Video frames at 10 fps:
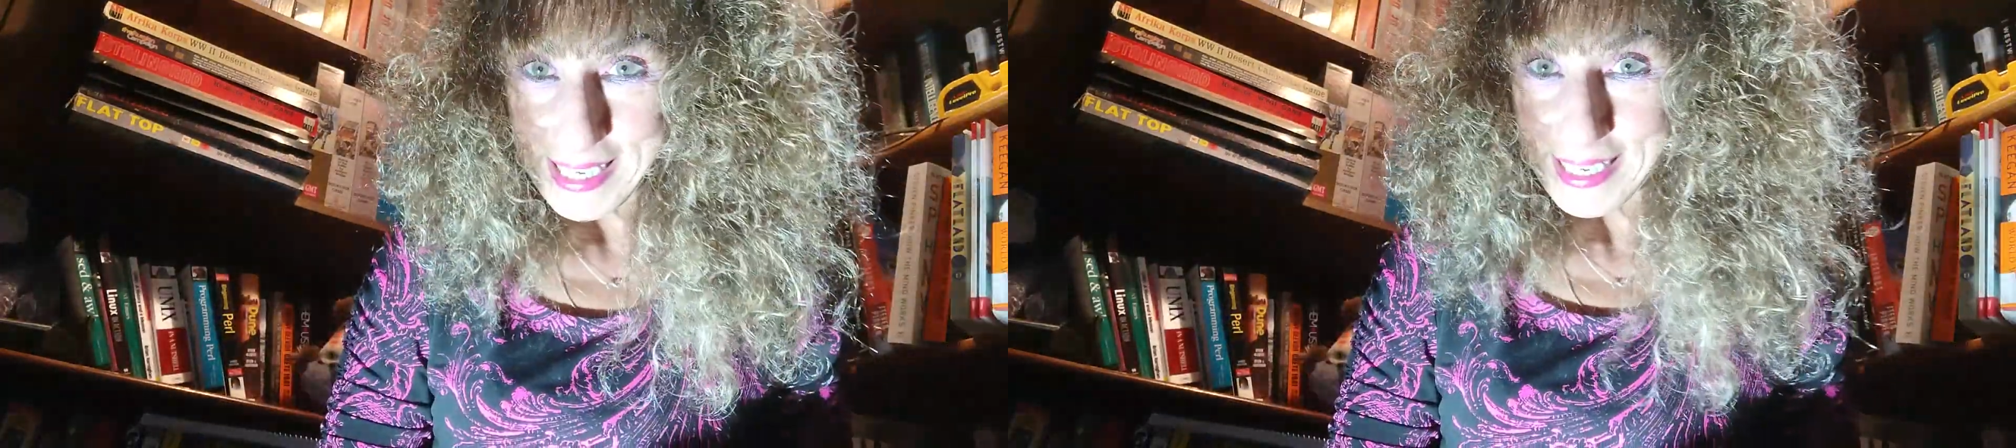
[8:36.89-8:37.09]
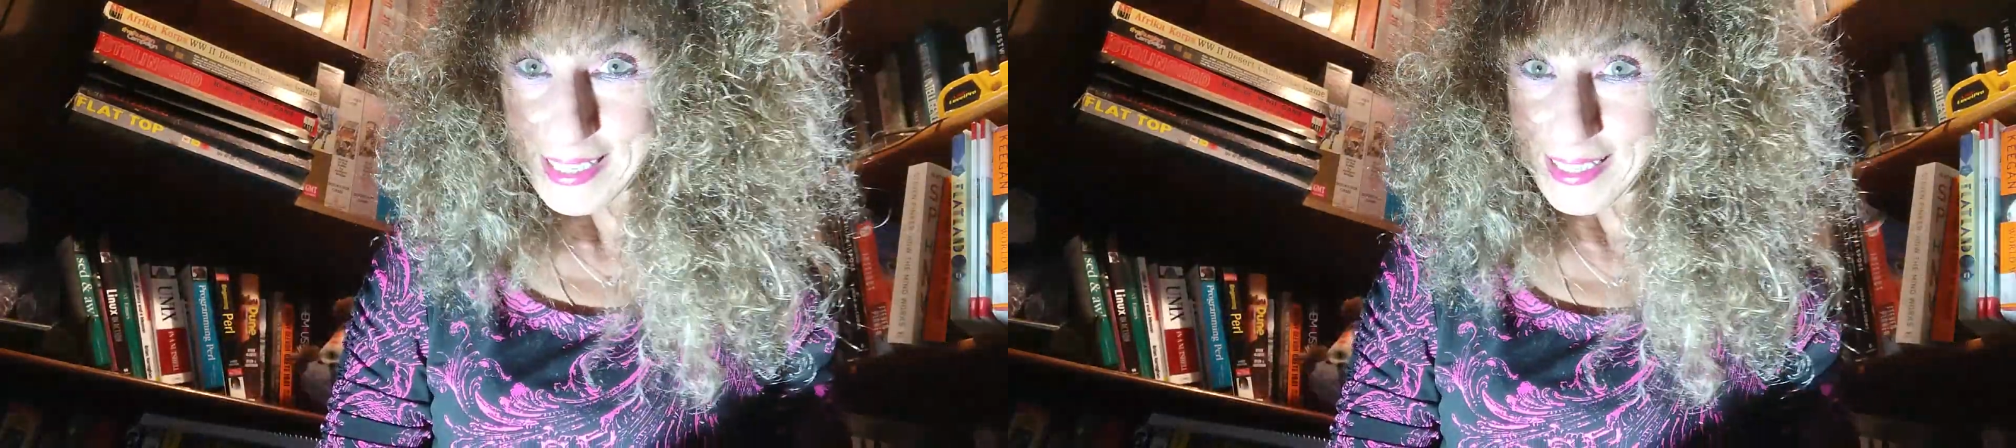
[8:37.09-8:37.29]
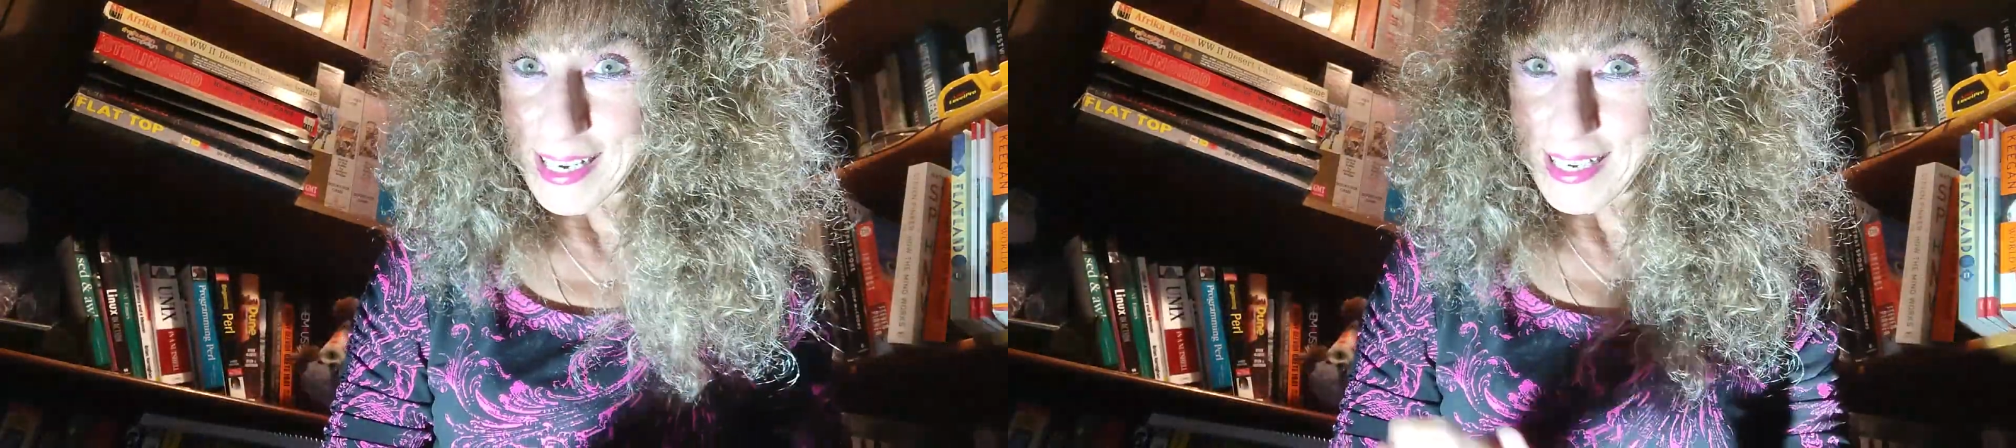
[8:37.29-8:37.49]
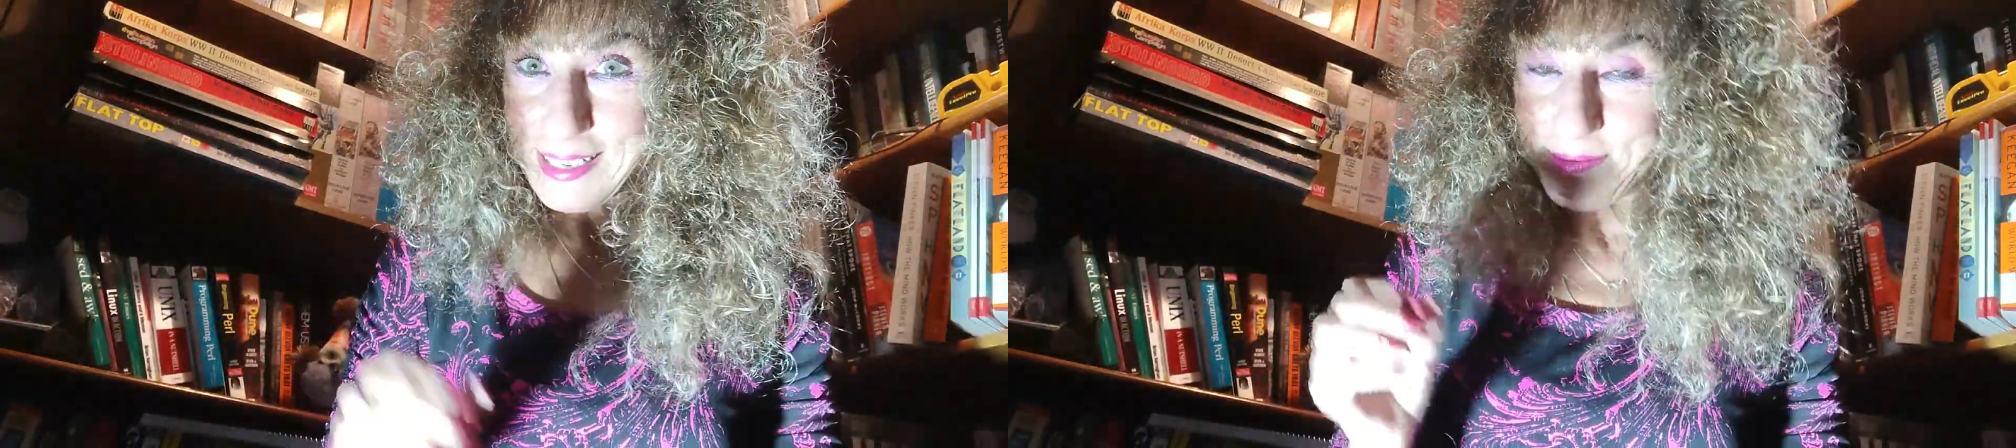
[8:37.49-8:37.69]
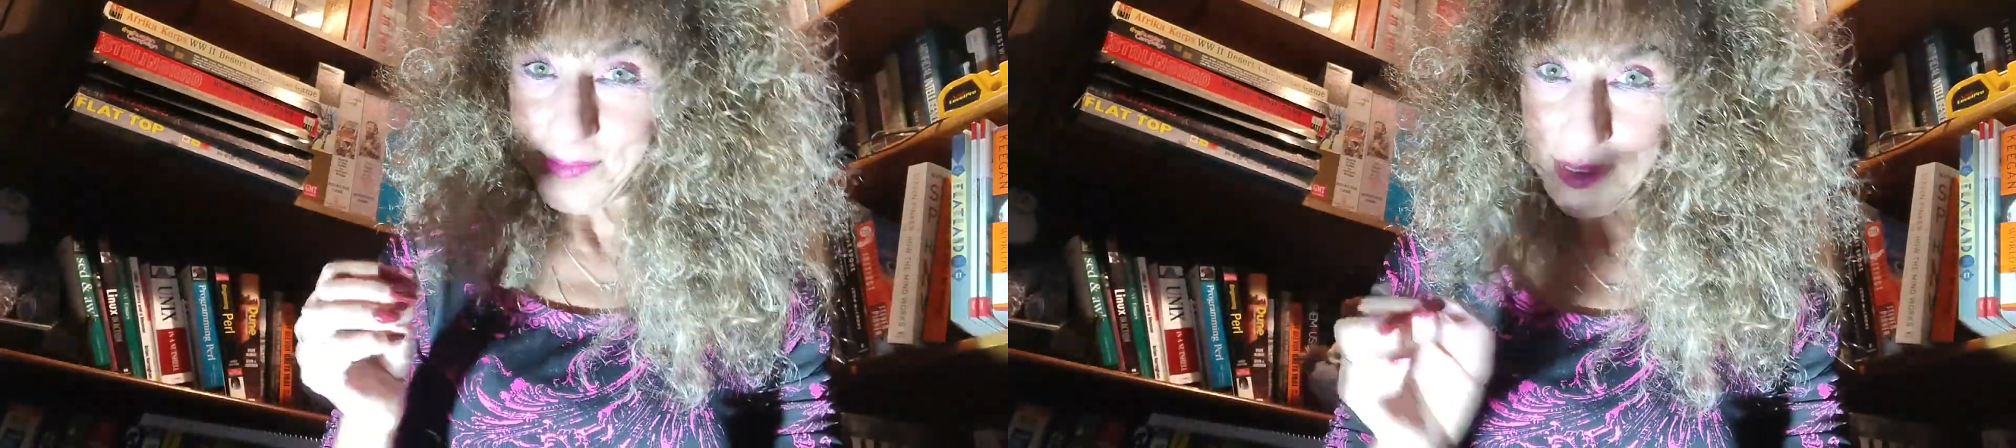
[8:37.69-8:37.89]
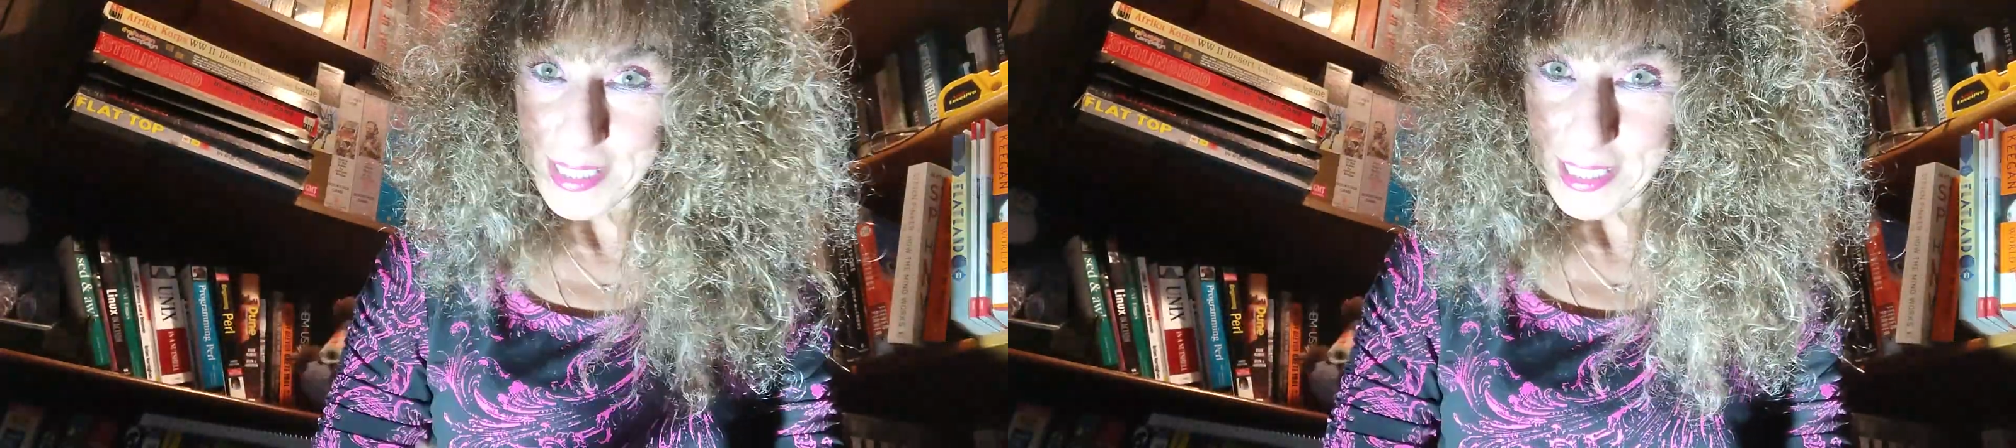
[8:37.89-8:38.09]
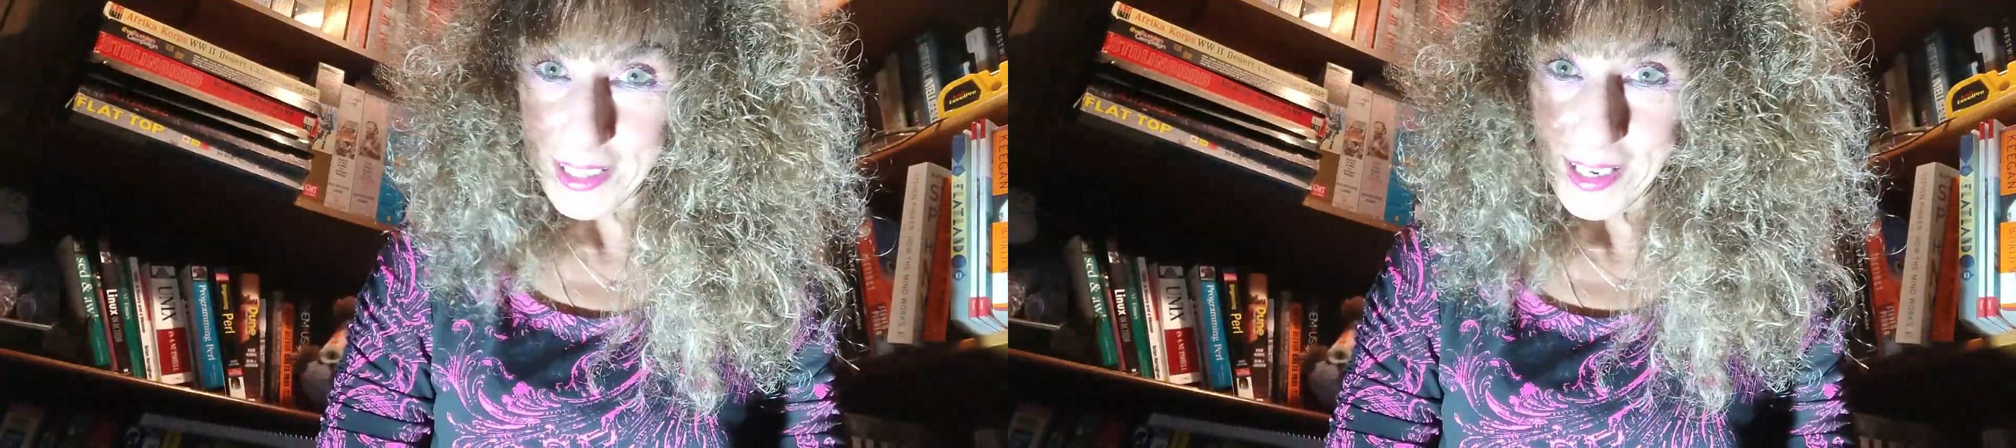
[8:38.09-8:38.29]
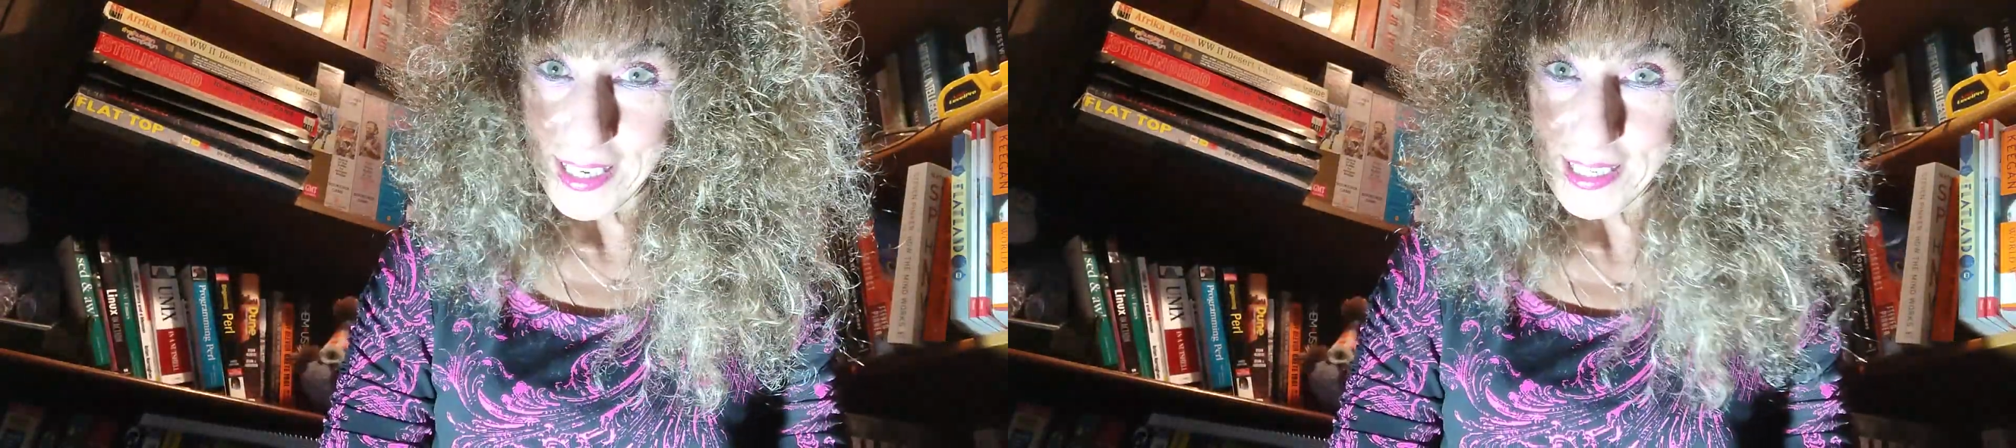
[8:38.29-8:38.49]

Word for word: And there's a lot